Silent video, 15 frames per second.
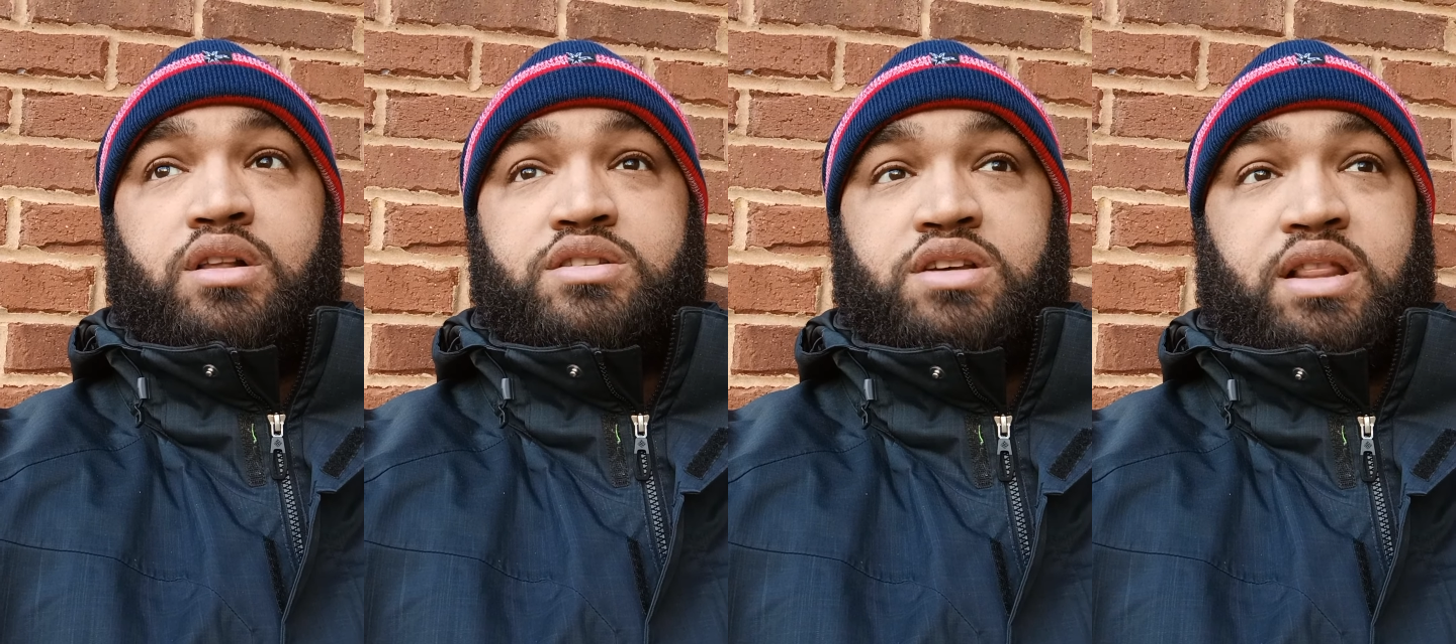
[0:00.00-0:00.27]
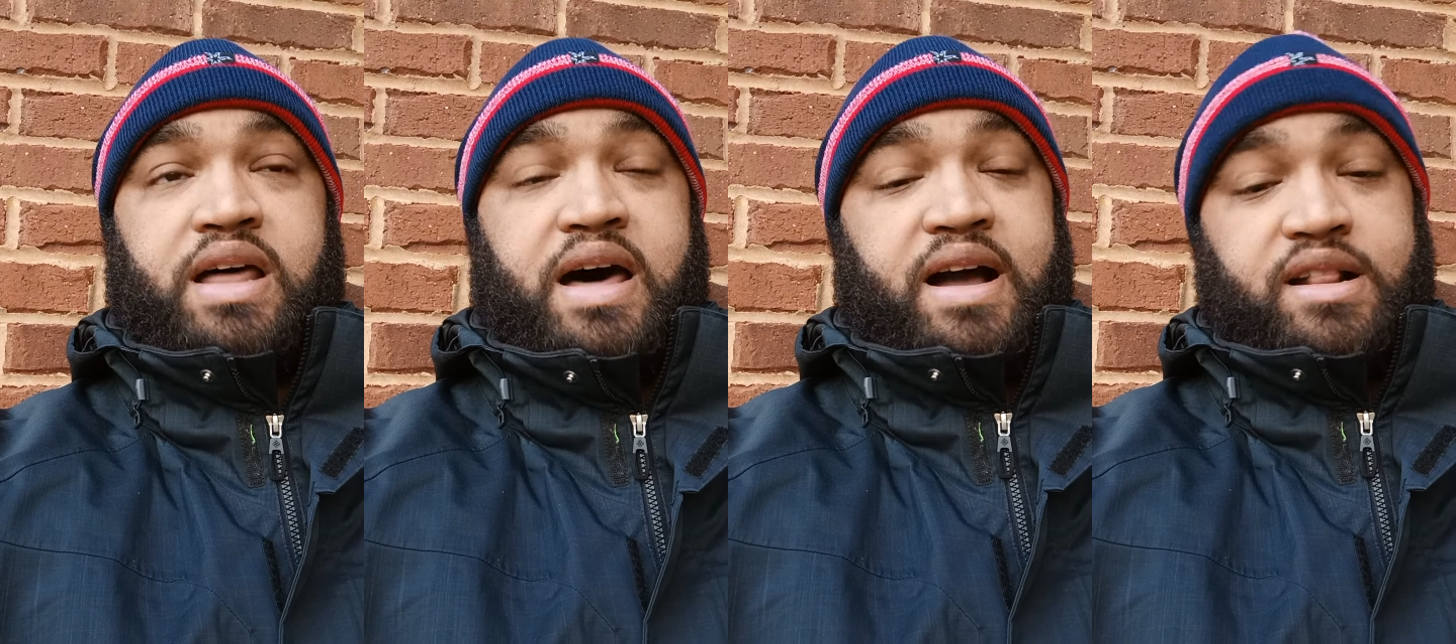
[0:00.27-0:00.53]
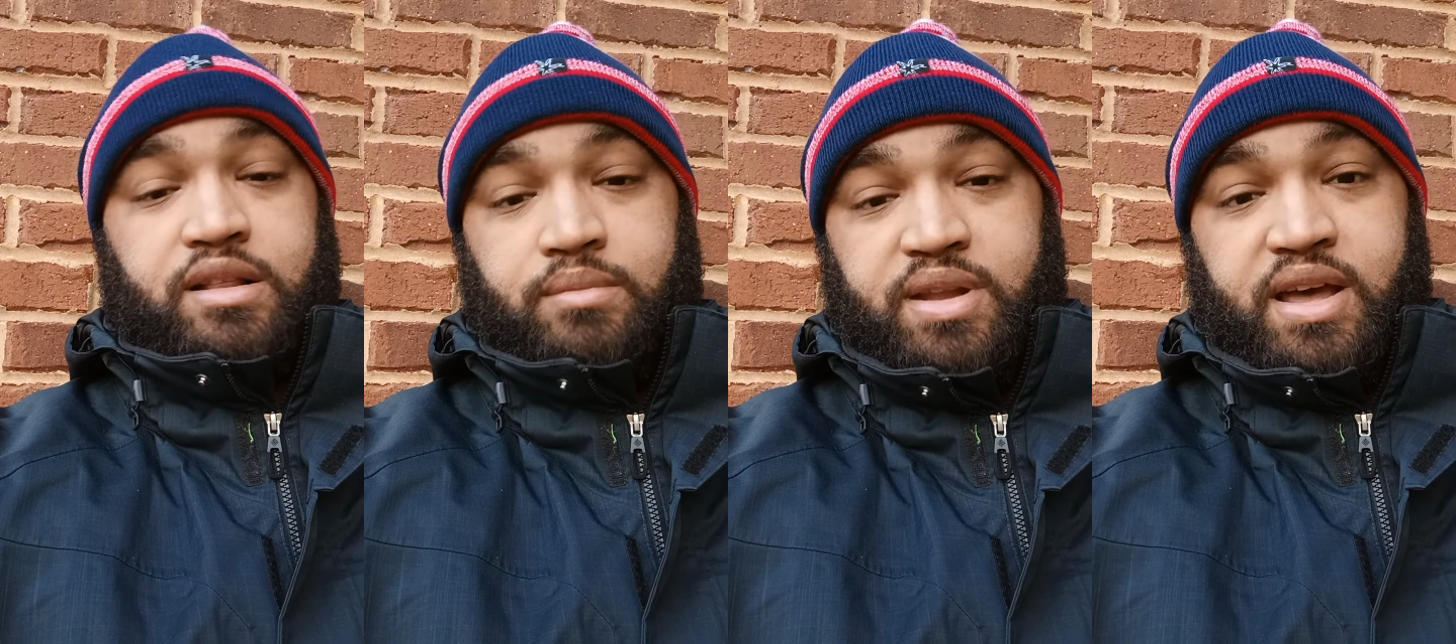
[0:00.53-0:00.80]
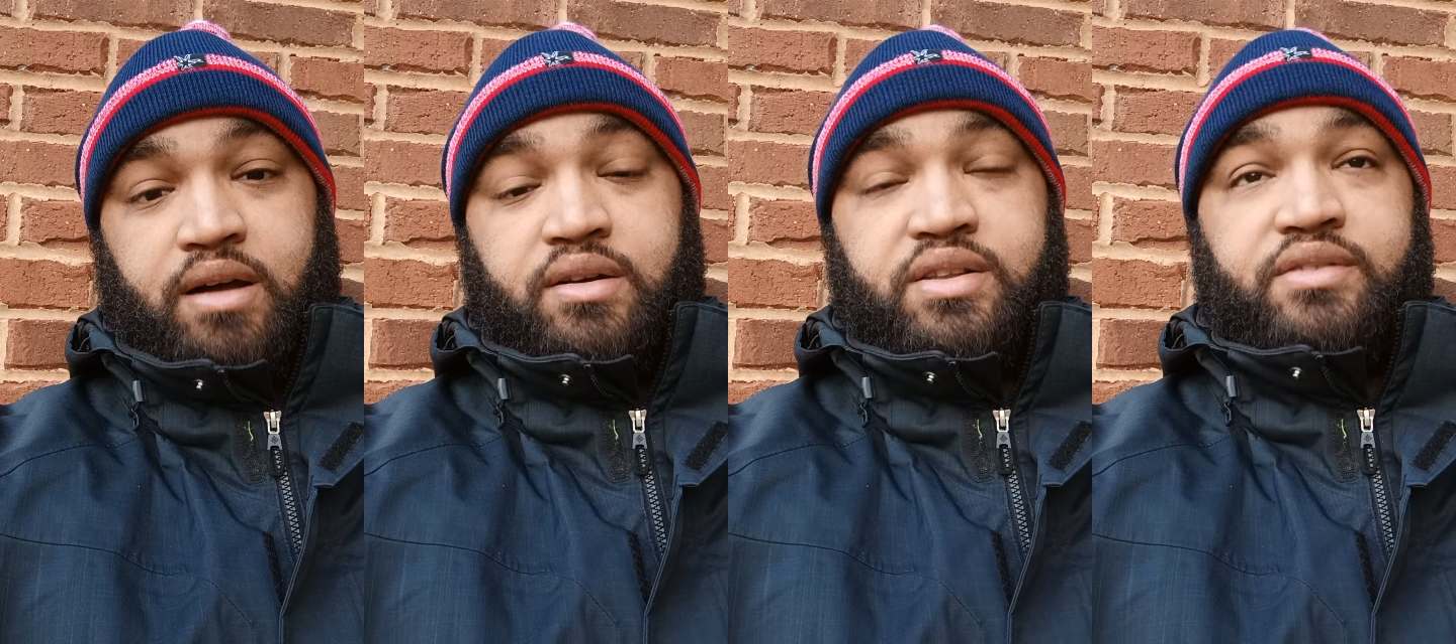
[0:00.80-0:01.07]
to lock them
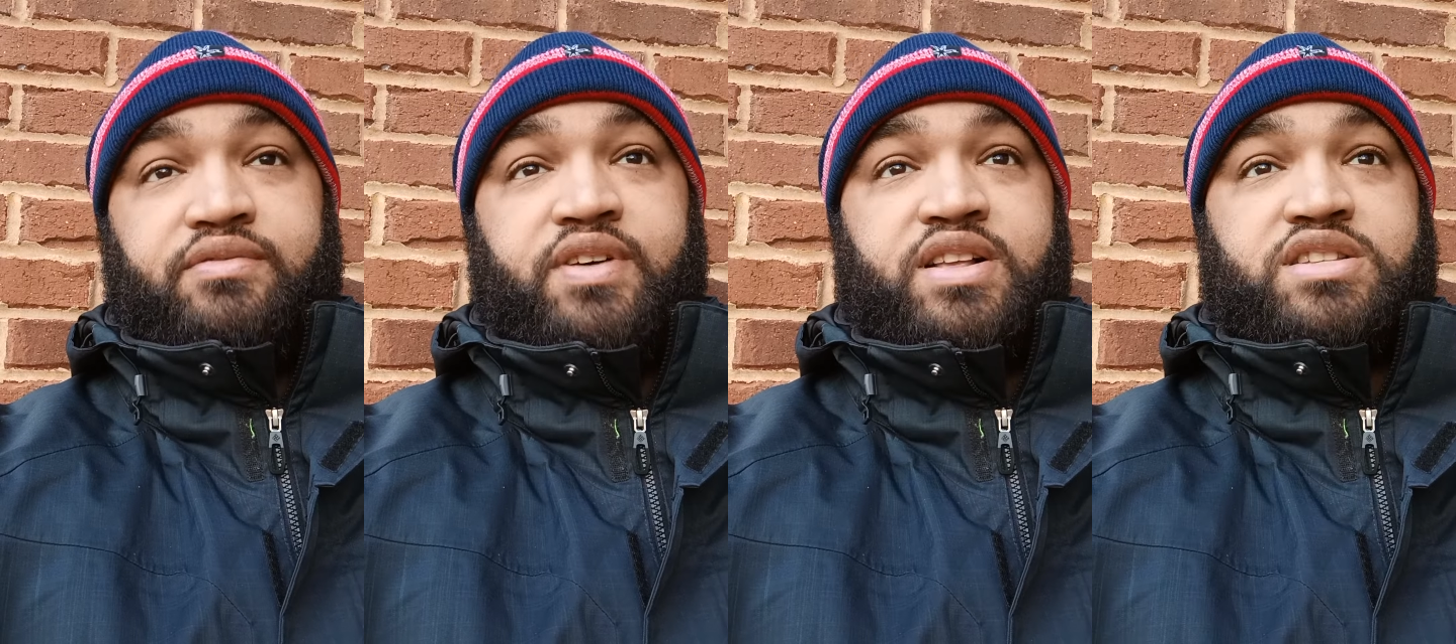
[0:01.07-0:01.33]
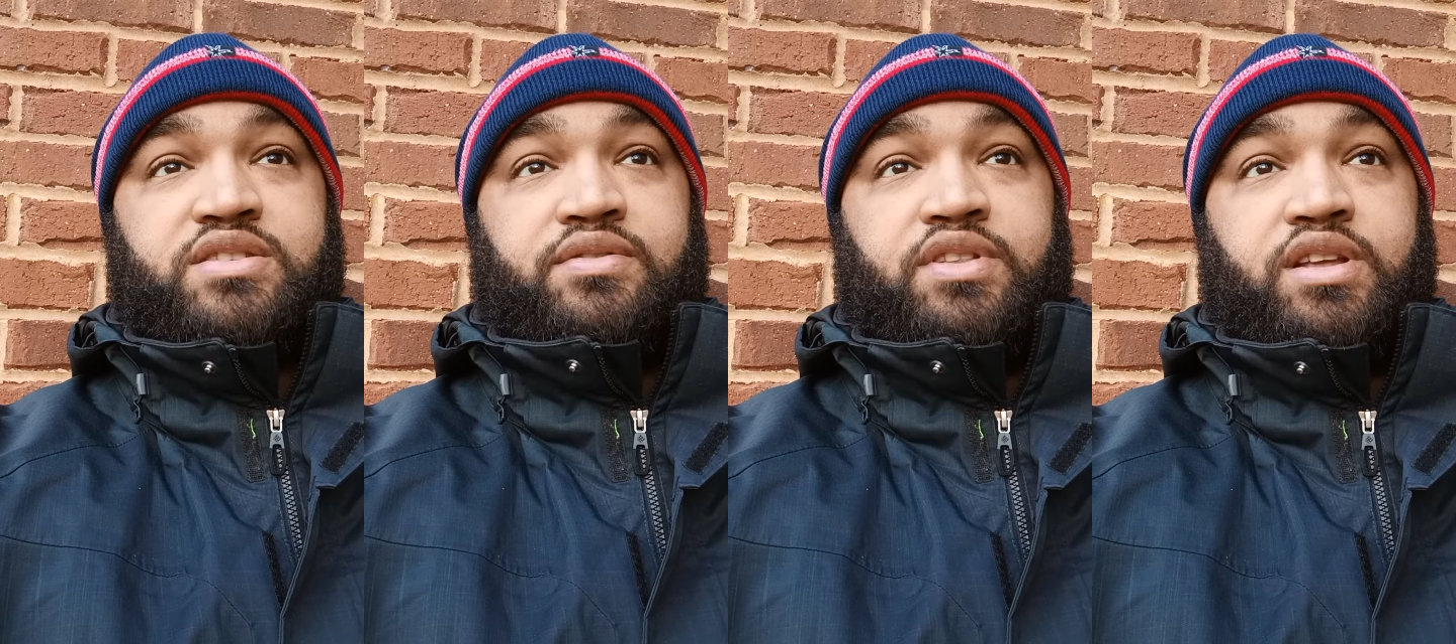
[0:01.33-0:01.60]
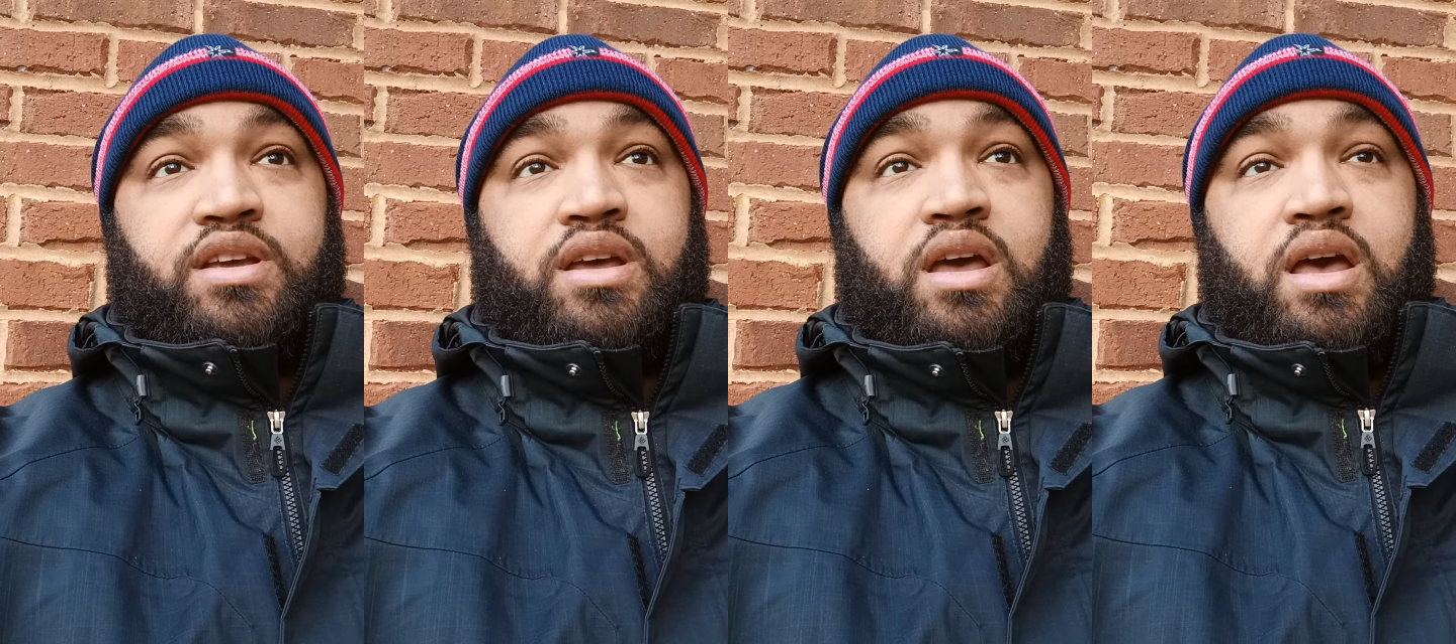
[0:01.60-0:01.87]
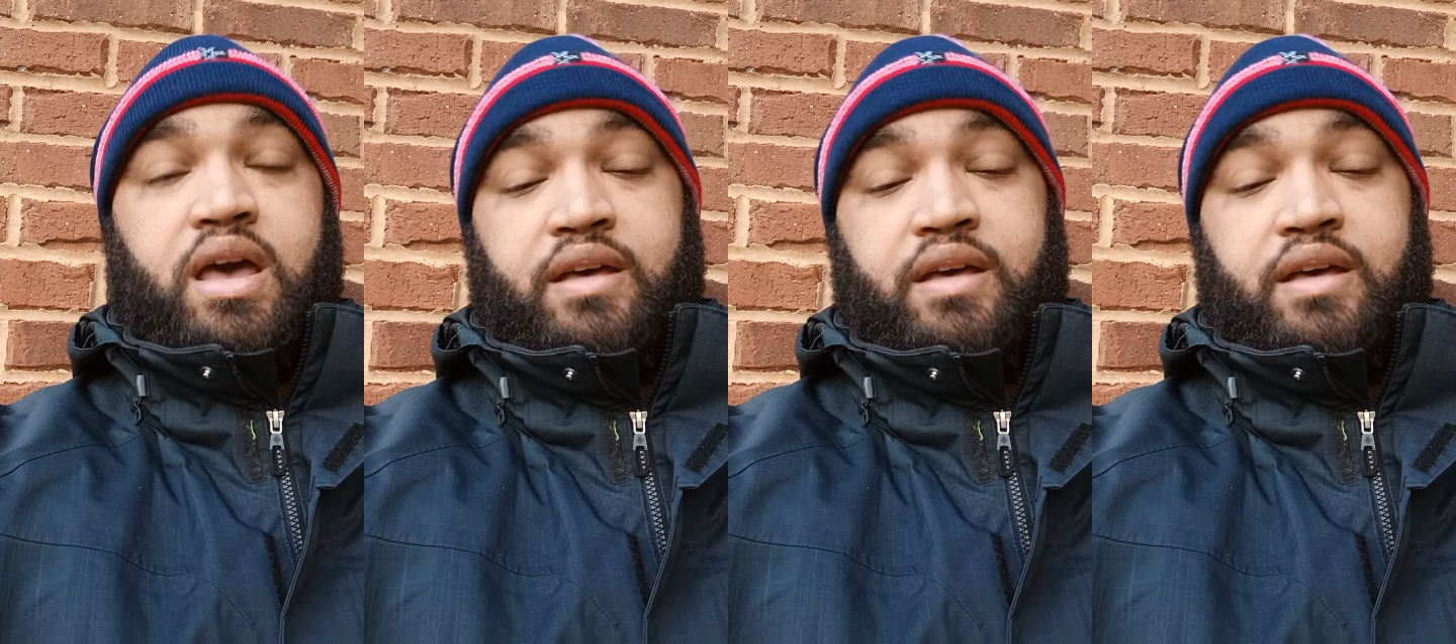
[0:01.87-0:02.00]
down defensively